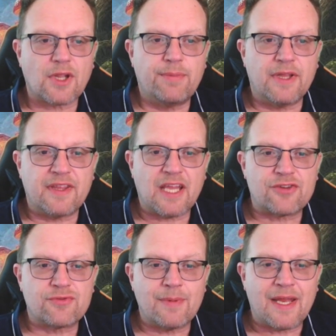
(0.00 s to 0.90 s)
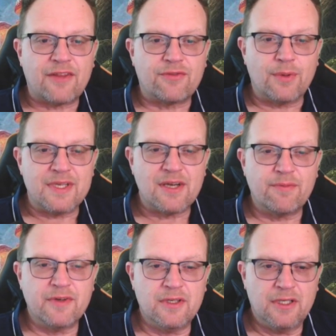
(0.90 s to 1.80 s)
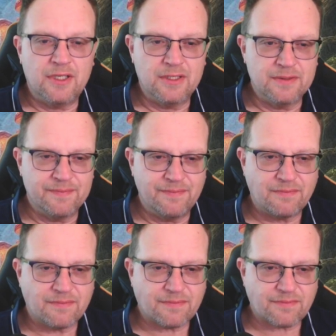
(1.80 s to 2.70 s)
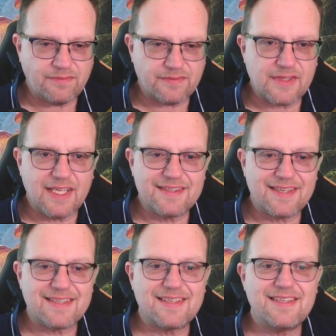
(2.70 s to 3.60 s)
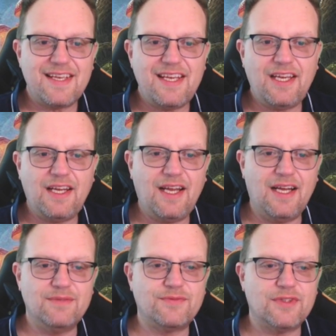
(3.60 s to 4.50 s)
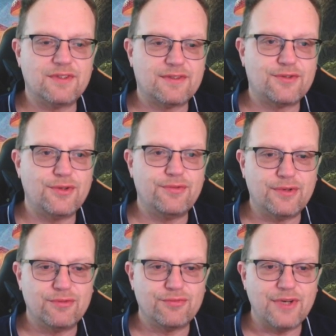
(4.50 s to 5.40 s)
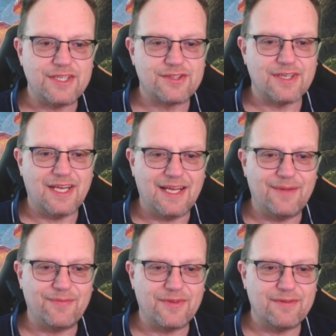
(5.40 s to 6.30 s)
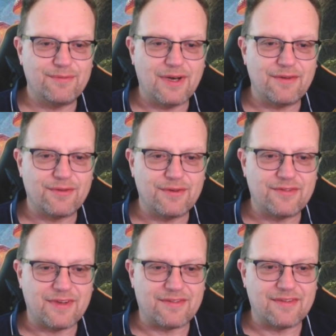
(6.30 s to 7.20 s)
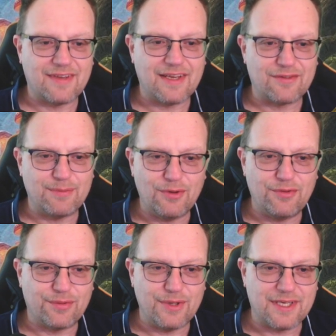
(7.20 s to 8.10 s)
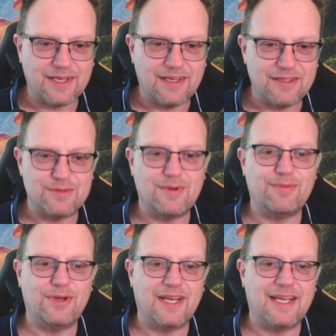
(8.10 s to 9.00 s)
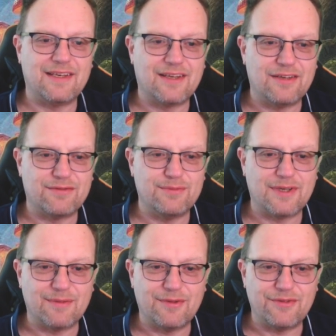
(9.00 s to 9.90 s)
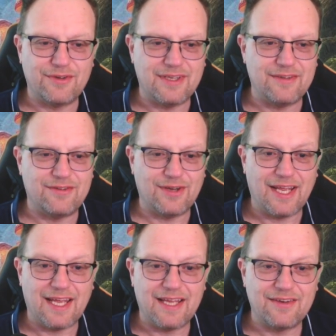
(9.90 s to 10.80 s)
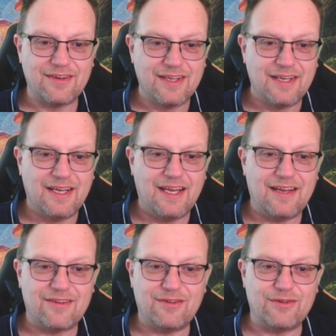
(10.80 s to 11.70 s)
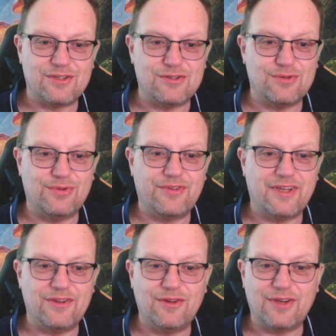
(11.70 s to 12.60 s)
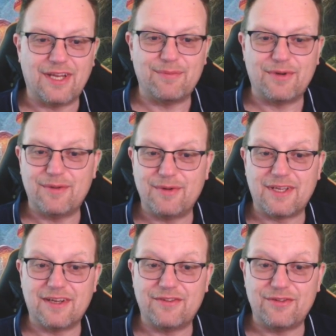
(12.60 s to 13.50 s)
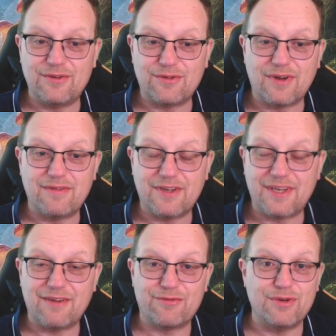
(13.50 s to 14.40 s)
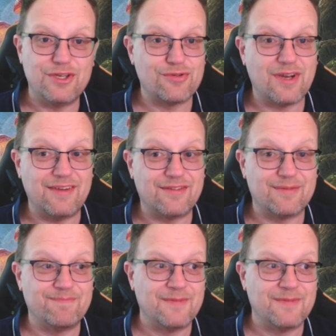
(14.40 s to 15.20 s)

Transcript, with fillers: But the extra mana is always helpful. Six is here, um, 2 4 reach. Um, whenever six attacks mill three cards, you may put a land card from among them onto, into your hand, and as long as it's your turn, non land permanent cards in your graveyard have retrace.